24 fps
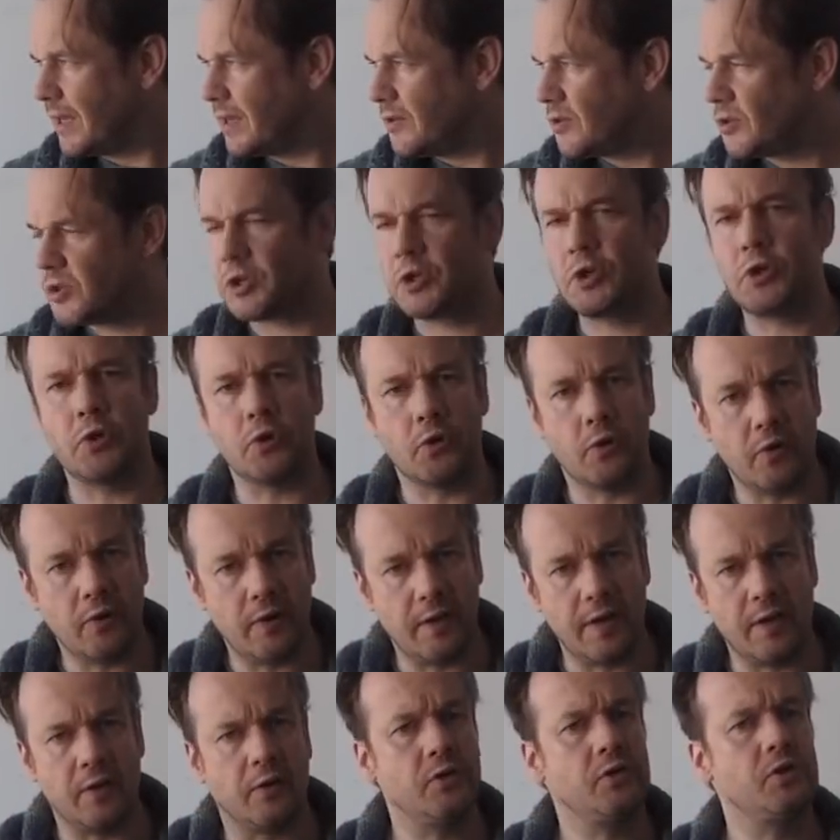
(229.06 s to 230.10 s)

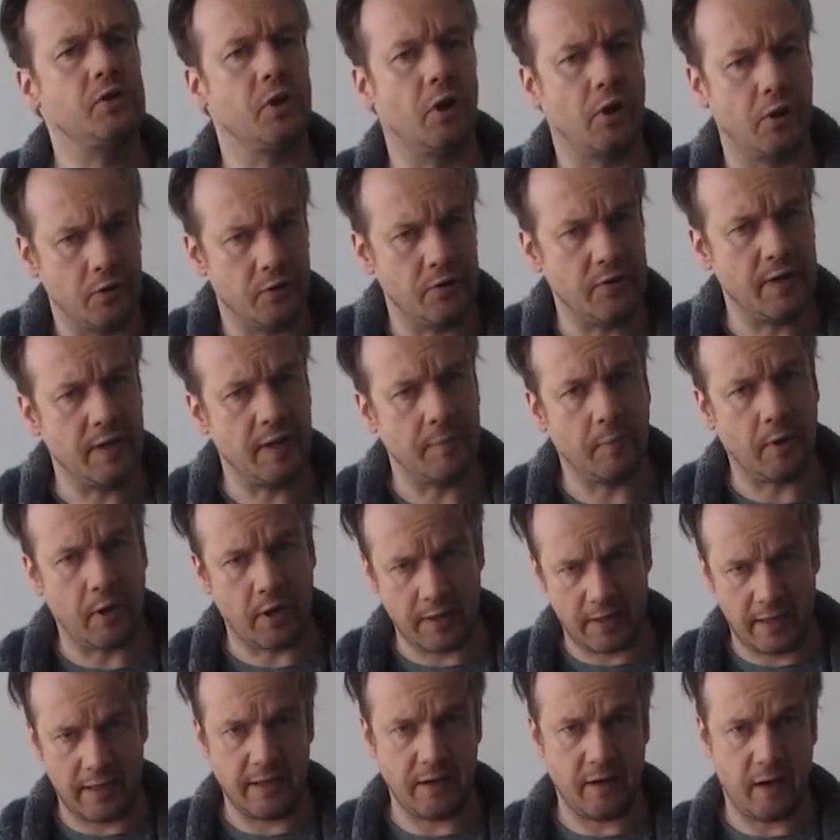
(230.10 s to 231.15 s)
security or certainty
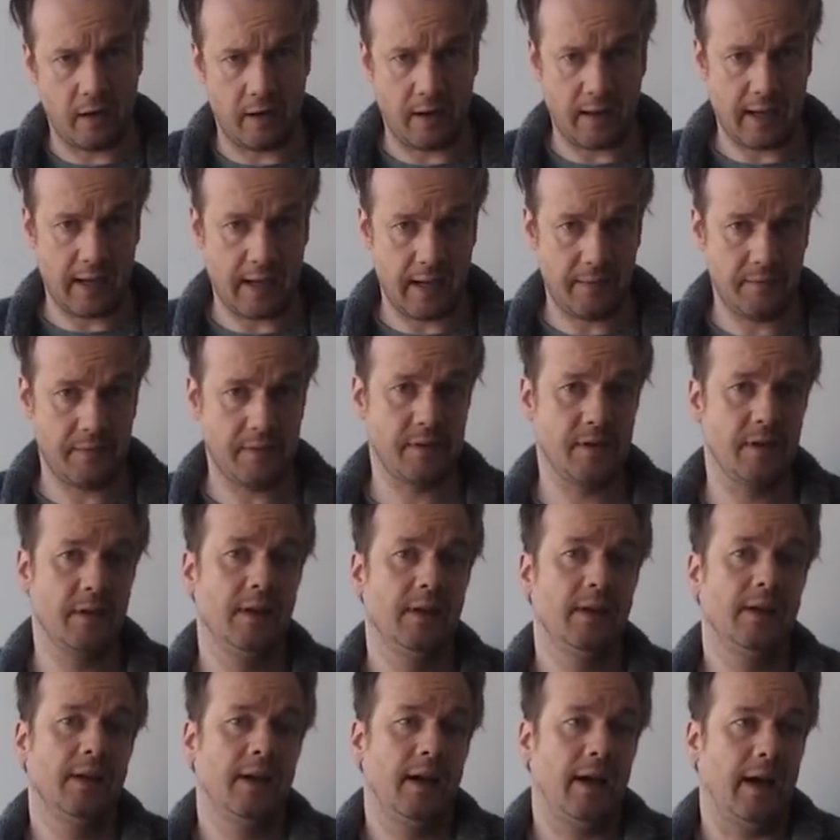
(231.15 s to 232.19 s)
about in our lives?
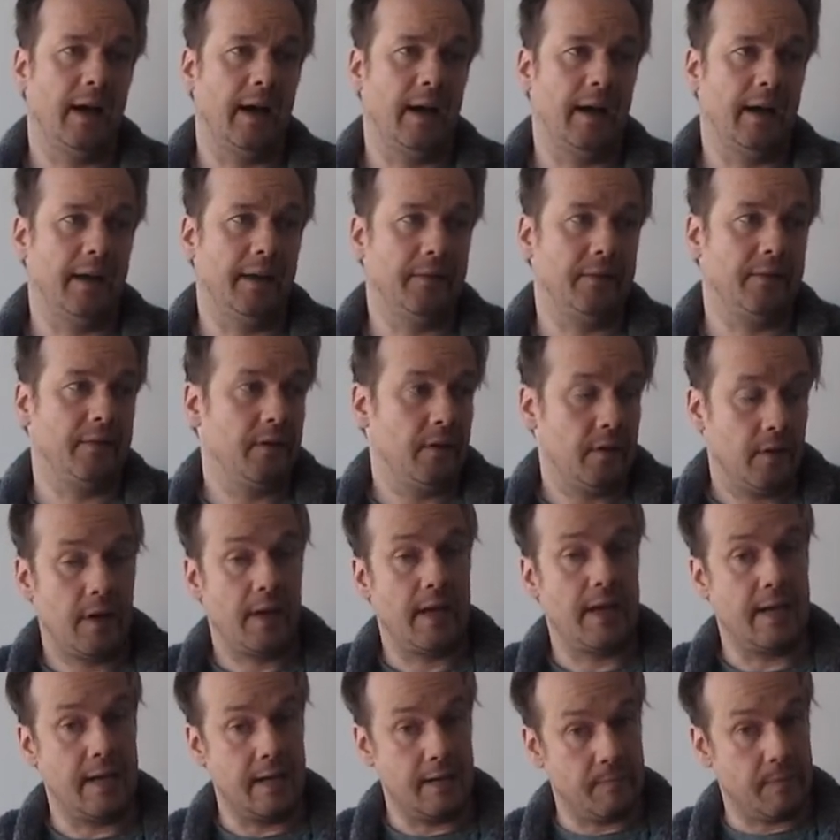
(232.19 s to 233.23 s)
And
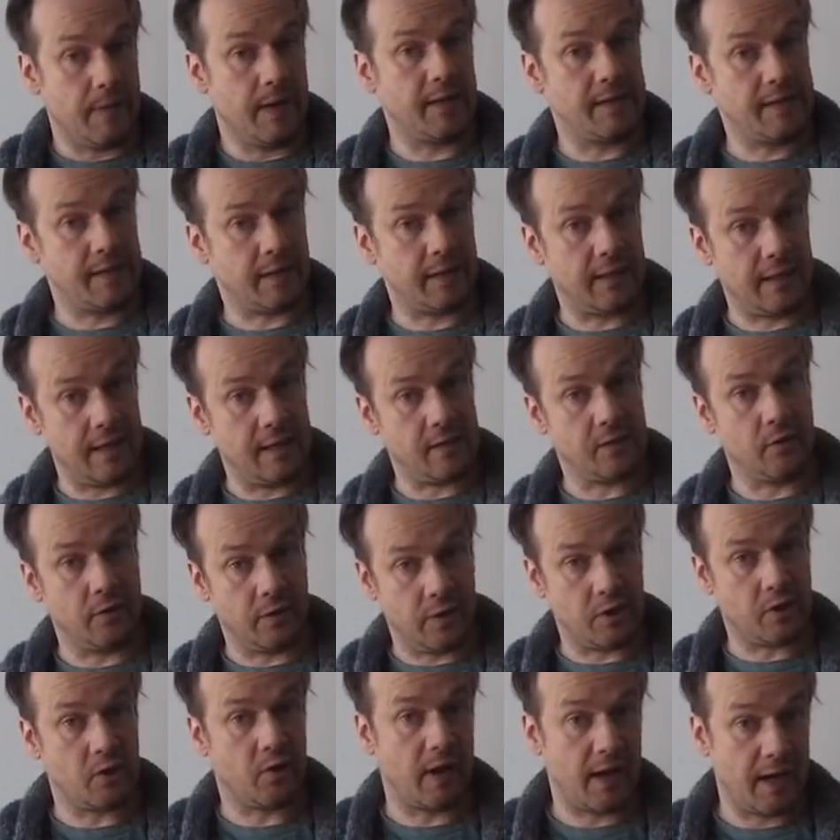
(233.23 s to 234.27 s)
he basically is going
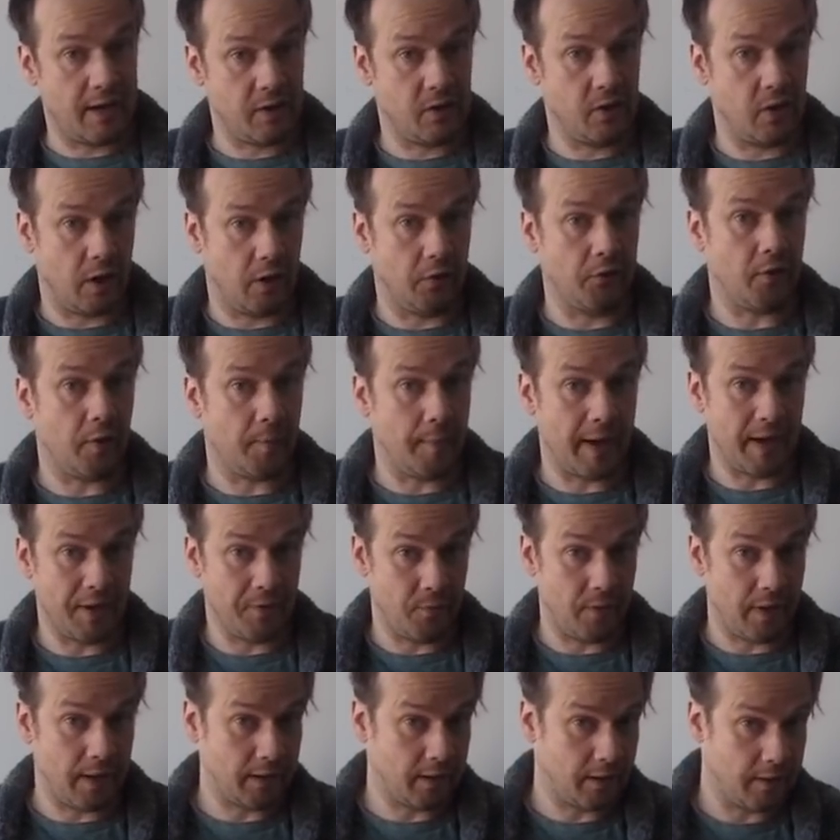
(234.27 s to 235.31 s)
to try to undermine
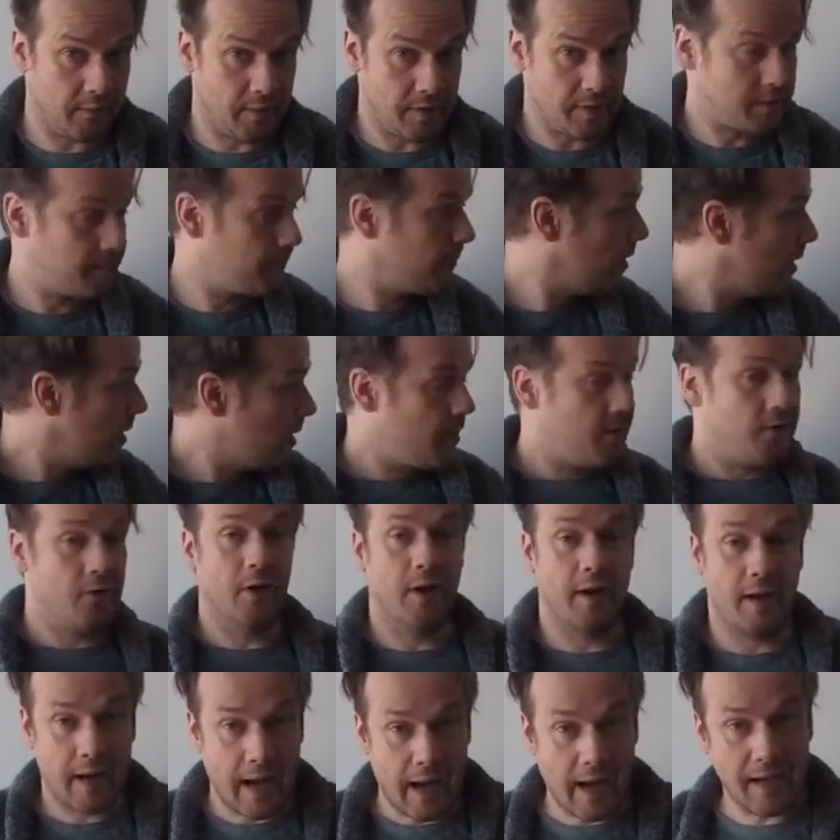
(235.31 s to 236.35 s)
relativism.
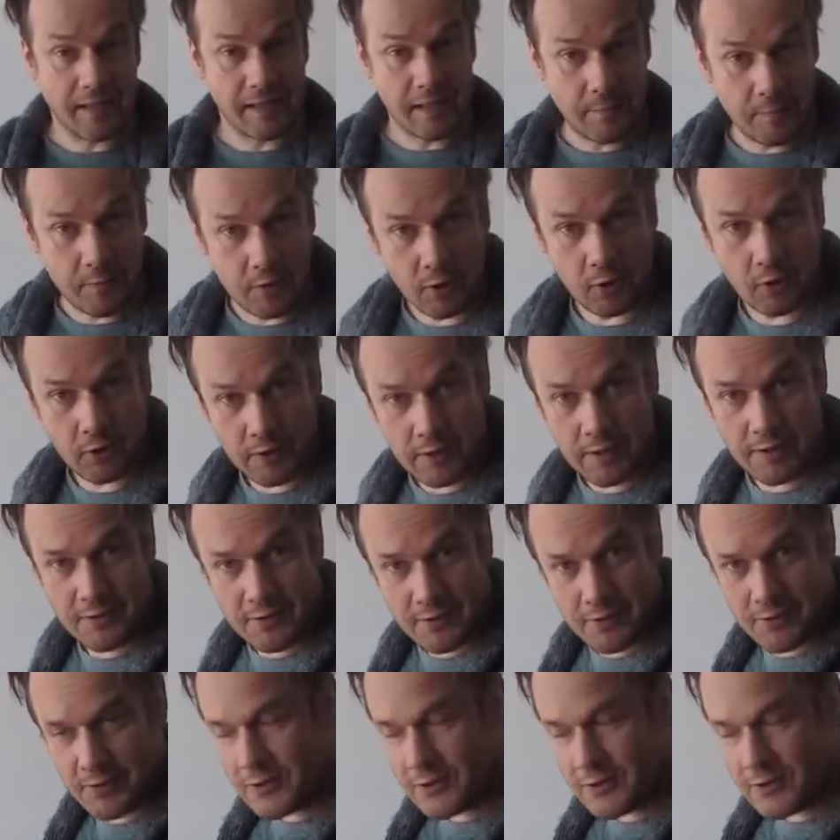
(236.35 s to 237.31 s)
Now, as I'm talking to